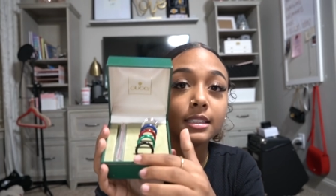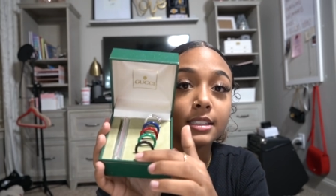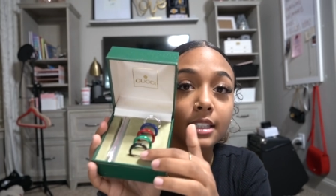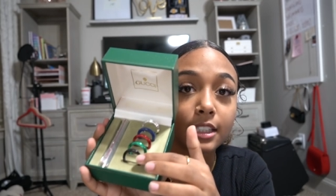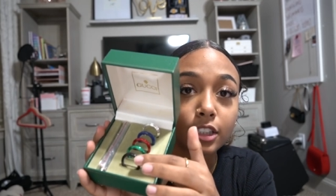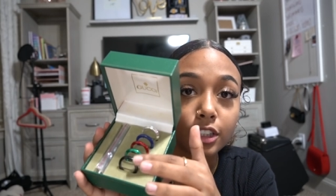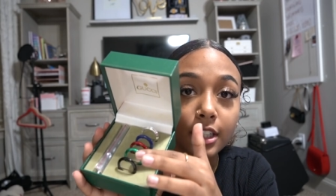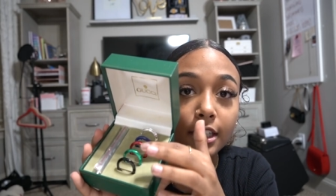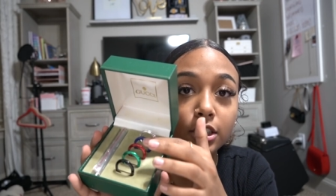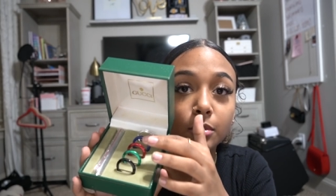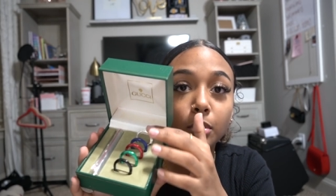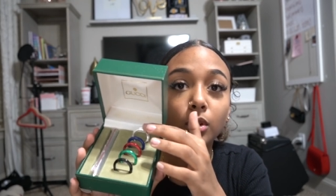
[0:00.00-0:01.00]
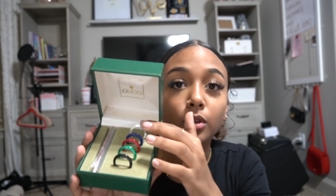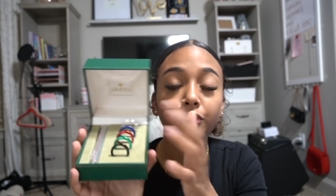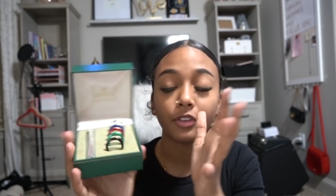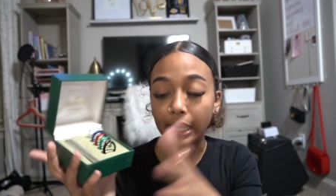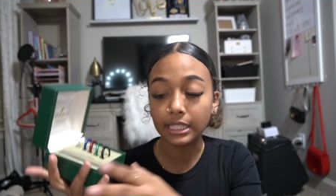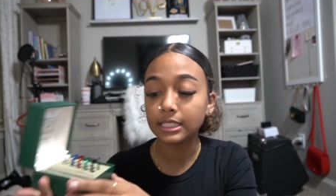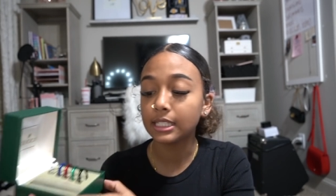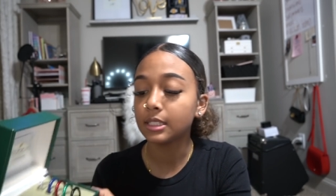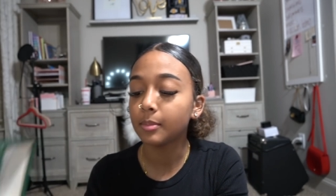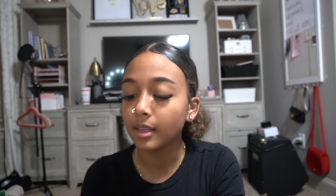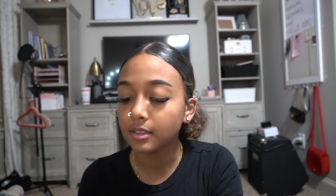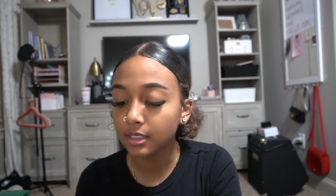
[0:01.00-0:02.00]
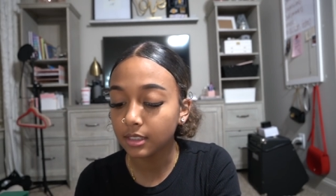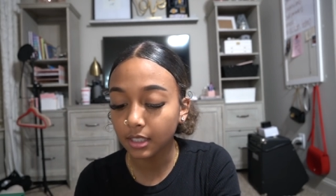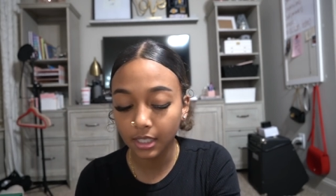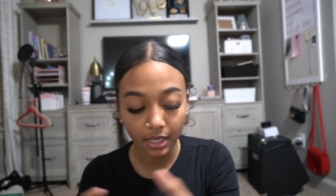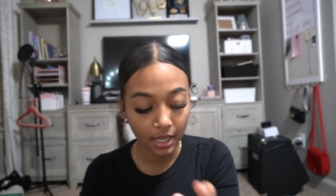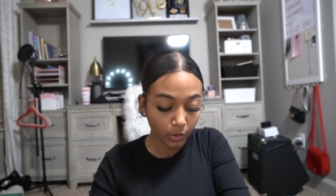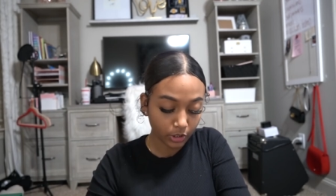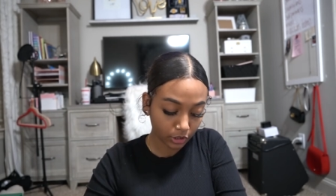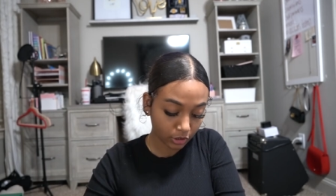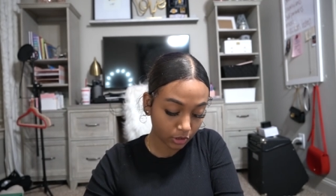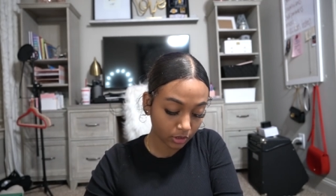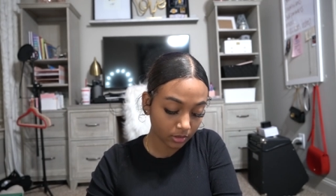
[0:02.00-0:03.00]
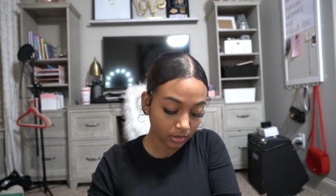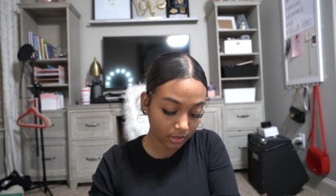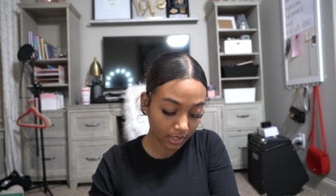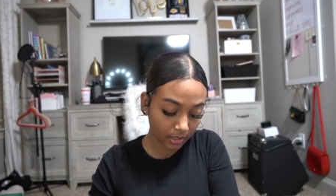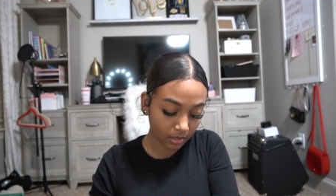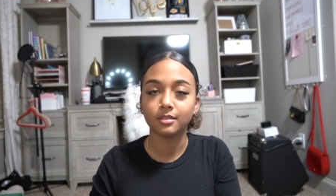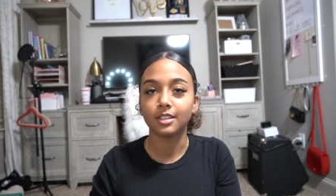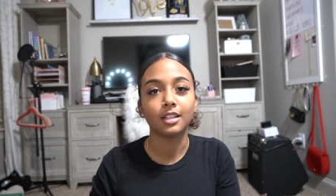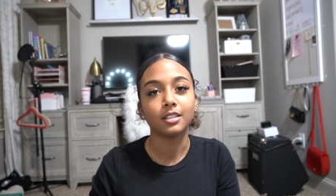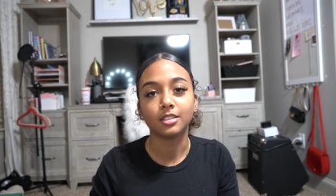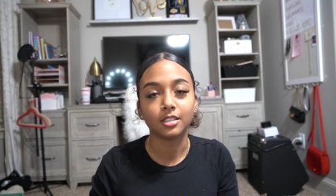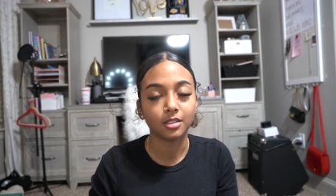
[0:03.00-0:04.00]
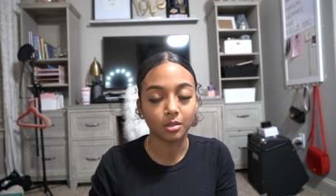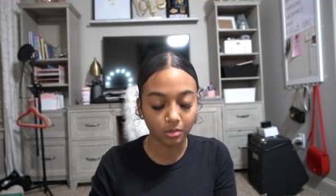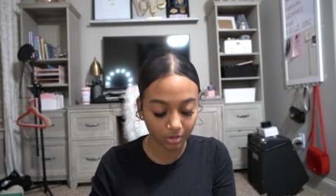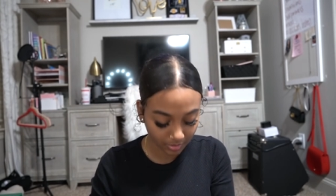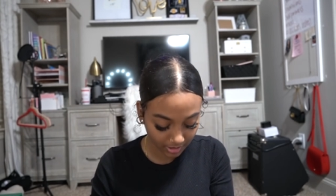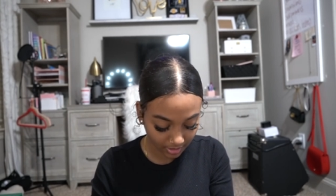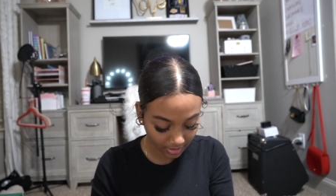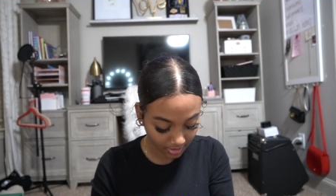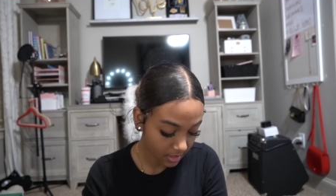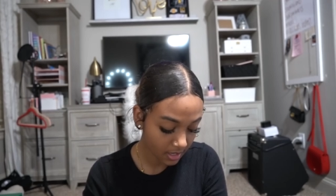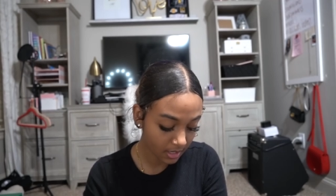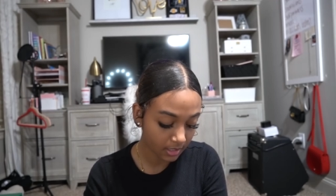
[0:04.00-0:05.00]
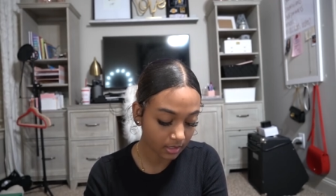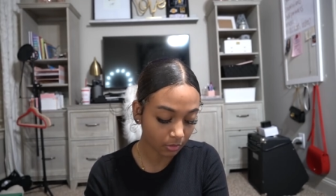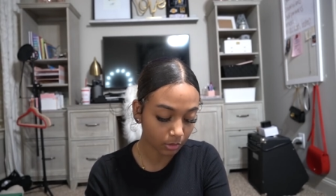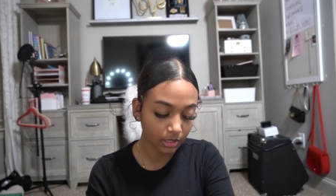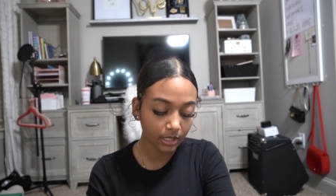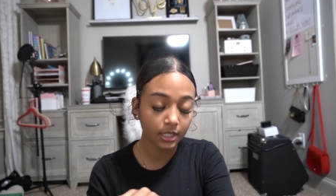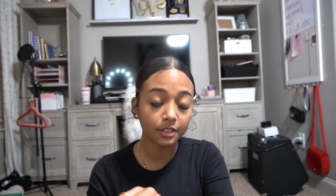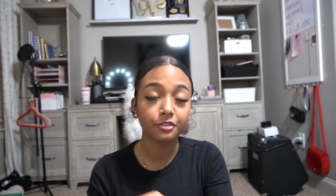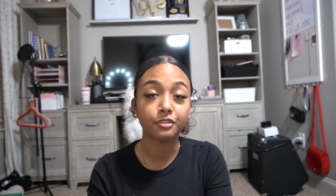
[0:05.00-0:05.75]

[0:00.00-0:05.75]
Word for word: these interchangeable faces, basically, which is, like, that is just so cool to me. And it's a really good